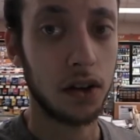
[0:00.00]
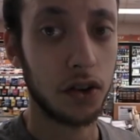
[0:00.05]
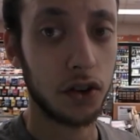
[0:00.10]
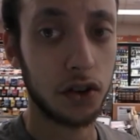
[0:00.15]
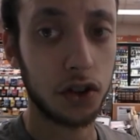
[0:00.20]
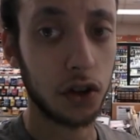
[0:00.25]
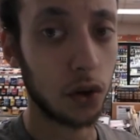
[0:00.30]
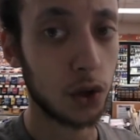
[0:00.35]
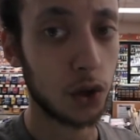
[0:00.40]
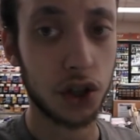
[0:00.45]

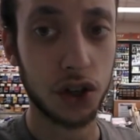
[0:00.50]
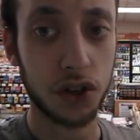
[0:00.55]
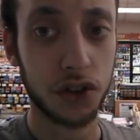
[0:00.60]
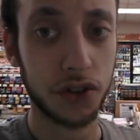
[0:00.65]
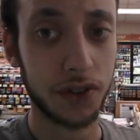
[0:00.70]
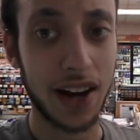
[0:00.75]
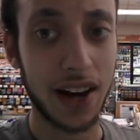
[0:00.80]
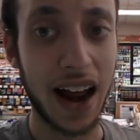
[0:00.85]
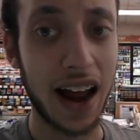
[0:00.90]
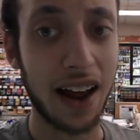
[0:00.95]
So just
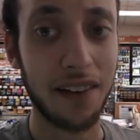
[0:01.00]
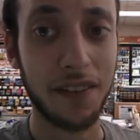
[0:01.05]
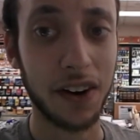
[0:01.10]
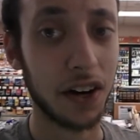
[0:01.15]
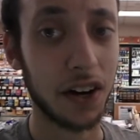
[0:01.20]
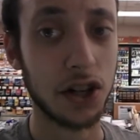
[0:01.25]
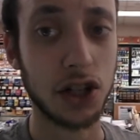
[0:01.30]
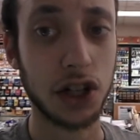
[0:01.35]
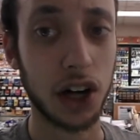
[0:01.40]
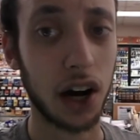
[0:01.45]

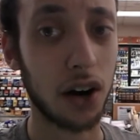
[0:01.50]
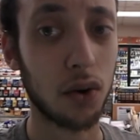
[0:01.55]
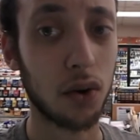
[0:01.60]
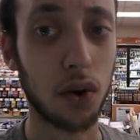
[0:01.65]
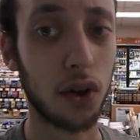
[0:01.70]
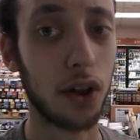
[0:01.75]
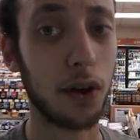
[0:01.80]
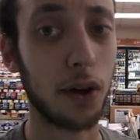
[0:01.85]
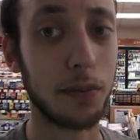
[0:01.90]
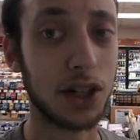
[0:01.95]
having a
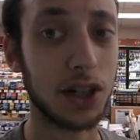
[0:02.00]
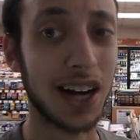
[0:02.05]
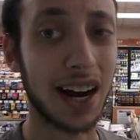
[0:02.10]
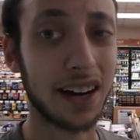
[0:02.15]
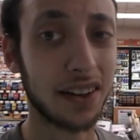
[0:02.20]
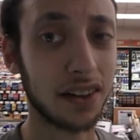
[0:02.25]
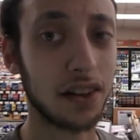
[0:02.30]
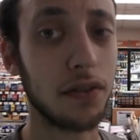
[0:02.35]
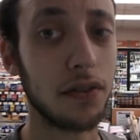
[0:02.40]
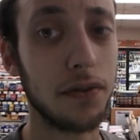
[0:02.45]
general
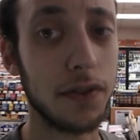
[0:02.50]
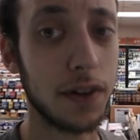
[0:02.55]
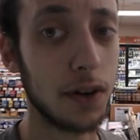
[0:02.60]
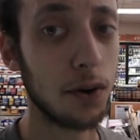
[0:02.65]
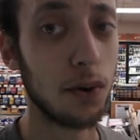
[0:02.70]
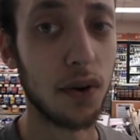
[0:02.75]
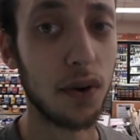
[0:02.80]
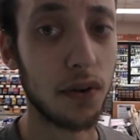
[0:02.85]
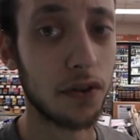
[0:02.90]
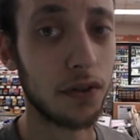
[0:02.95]
objective
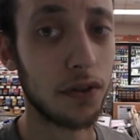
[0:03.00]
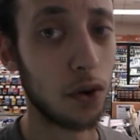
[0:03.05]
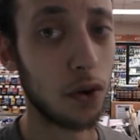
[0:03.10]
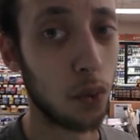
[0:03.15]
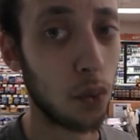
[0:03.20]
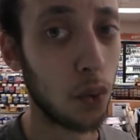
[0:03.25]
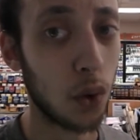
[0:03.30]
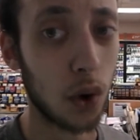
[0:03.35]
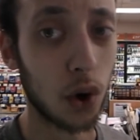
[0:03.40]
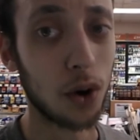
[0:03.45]
view of the
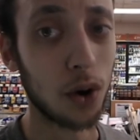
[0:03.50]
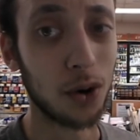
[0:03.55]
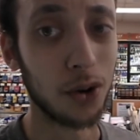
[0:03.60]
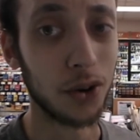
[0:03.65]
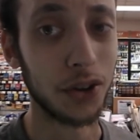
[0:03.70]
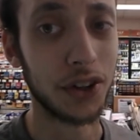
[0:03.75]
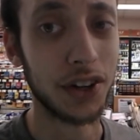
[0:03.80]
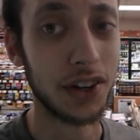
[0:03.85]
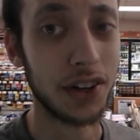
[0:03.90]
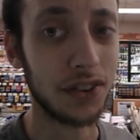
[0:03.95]

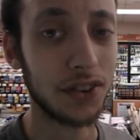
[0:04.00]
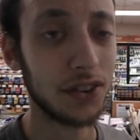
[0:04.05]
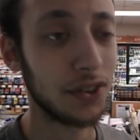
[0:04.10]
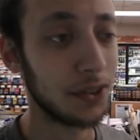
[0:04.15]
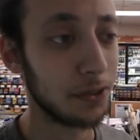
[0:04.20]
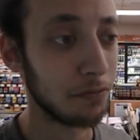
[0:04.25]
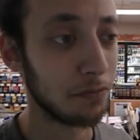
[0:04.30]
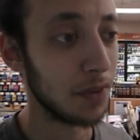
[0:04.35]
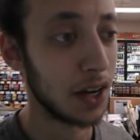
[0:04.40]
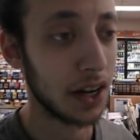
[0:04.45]
world
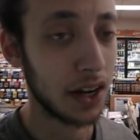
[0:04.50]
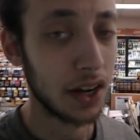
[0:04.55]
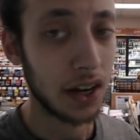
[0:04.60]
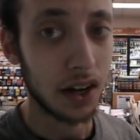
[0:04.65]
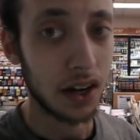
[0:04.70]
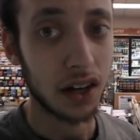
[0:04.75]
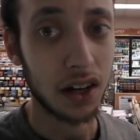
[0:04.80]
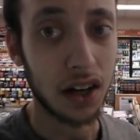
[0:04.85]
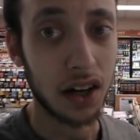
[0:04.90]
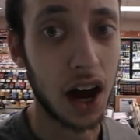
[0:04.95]
is
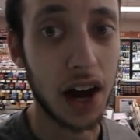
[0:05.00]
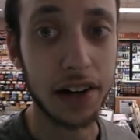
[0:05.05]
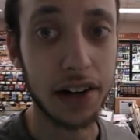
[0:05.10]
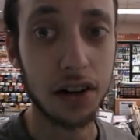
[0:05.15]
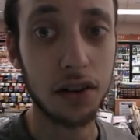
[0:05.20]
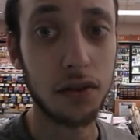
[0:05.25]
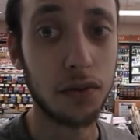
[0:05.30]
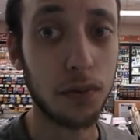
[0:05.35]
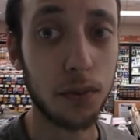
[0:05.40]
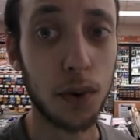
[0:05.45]

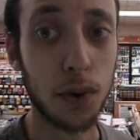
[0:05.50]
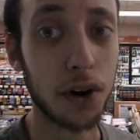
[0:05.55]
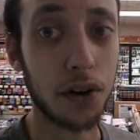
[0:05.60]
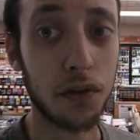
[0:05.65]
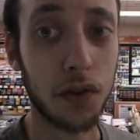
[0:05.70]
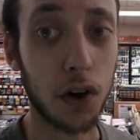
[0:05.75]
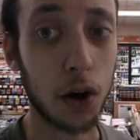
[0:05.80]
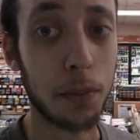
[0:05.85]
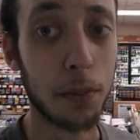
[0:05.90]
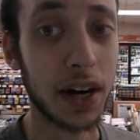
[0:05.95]
kind of one
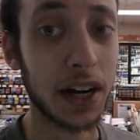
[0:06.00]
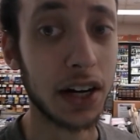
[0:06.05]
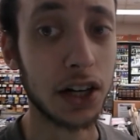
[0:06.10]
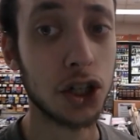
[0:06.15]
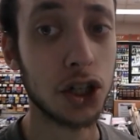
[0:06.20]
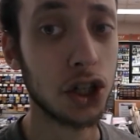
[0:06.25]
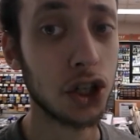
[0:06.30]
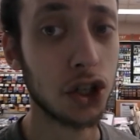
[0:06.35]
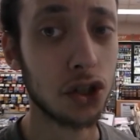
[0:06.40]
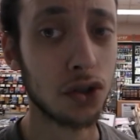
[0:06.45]
of our
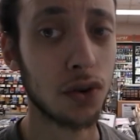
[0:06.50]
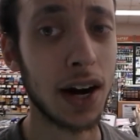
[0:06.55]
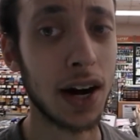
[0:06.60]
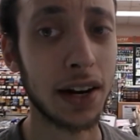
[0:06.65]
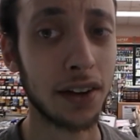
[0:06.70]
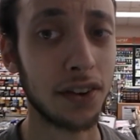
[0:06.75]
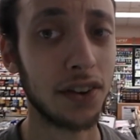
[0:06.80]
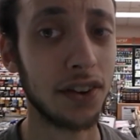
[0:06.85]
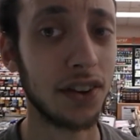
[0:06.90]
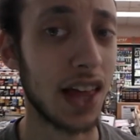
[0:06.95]
biggest
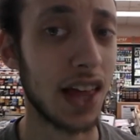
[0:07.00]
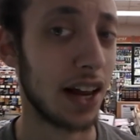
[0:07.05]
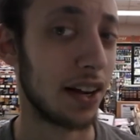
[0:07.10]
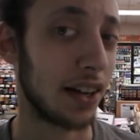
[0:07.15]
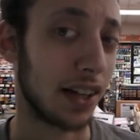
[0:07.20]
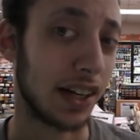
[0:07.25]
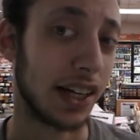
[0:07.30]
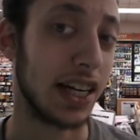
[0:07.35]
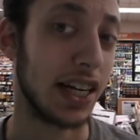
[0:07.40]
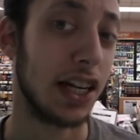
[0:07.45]
strengths
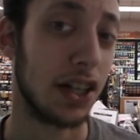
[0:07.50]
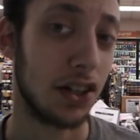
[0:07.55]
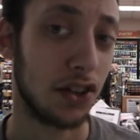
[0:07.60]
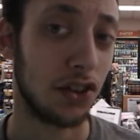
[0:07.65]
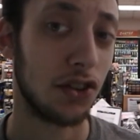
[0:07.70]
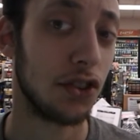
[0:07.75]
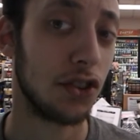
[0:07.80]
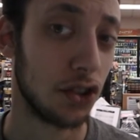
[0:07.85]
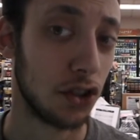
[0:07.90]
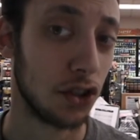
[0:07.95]
that
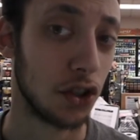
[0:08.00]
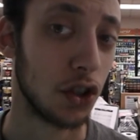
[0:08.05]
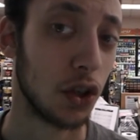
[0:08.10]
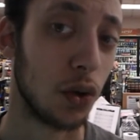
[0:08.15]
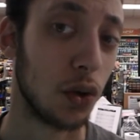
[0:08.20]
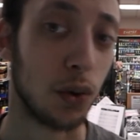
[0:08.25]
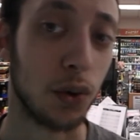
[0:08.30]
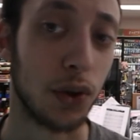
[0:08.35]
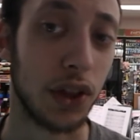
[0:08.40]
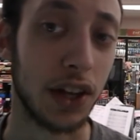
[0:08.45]
leads
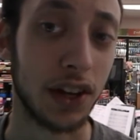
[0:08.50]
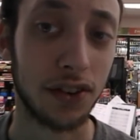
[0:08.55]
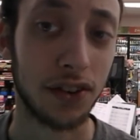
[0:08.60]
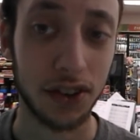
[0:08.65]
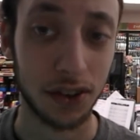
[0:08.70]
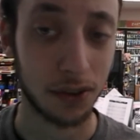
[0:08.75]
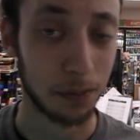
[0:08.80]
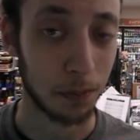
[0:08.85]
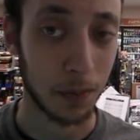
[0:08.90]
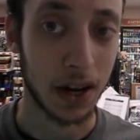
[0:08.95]
to
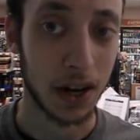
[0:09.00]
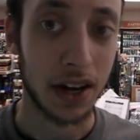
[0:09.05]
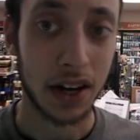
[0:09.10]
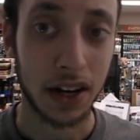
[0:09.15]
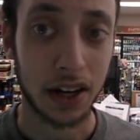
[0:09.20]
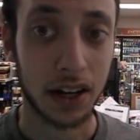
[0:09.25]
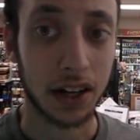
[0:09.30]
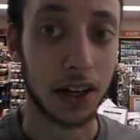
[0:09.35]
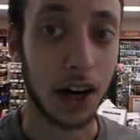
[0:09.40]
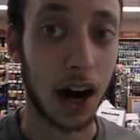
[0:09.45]
this
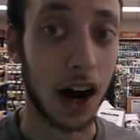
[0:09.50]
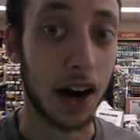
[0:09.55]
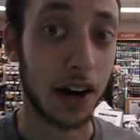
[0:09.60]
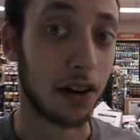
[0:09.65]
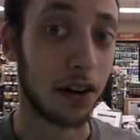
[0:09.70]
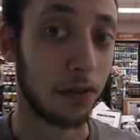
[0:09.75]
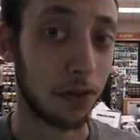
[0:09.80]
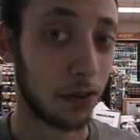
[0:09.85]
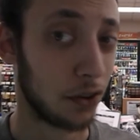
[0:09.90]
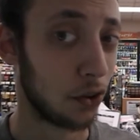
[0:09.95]

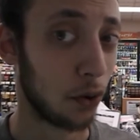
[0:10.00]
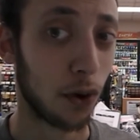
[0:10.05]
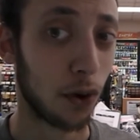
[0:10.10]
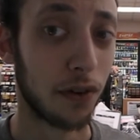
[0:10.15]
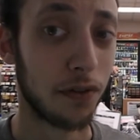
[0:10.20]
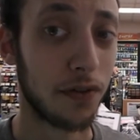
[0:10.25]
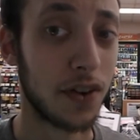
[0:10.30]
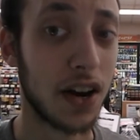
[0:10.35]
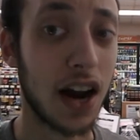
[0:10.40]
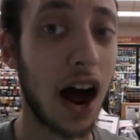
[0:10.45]
kind of
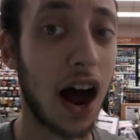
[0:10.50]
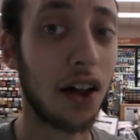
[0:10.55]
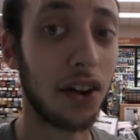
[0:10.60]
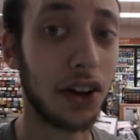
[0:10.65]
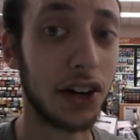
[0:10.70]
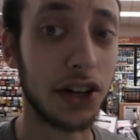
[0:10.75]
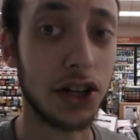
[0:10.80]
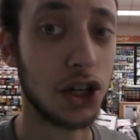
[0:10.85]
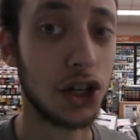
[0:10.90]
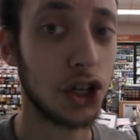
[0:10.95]
sort of
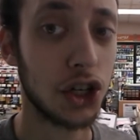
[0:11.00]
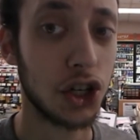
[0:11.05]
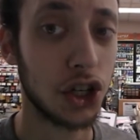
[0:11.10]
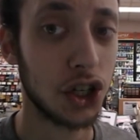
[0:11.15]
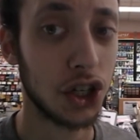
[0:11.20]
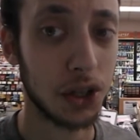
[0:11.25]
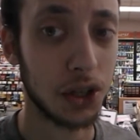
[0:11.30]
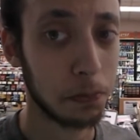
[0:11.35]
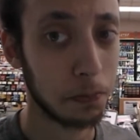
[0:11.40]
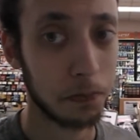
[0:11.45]

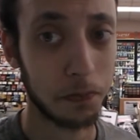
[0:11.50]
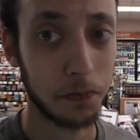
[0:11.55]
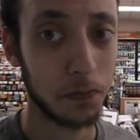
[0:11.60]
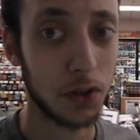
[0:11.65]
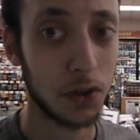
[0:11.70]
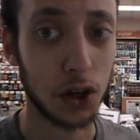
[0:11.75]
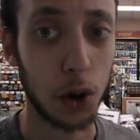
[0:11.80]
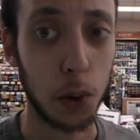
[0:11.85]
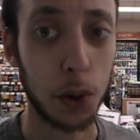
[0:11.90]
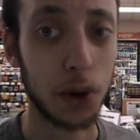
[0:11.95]
knowledge,
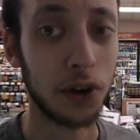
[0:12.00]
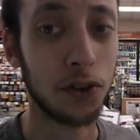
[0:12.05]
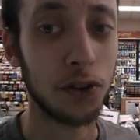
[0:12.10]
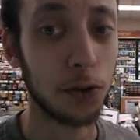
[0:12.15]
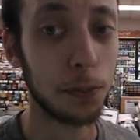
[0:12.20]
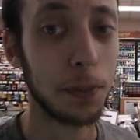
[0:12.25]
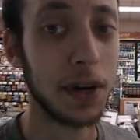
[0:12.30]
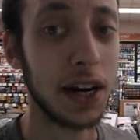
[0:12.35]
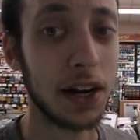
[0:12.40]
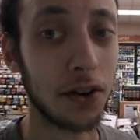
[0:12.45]
so to
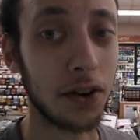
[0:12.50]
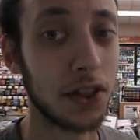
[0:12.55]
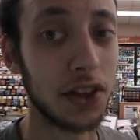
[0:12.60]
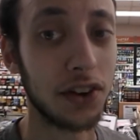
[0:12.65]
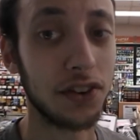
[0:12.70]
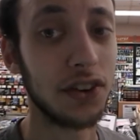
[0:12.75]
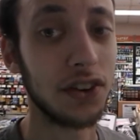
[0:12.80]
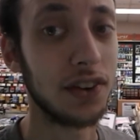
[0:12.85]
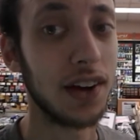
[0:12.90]
speak, or this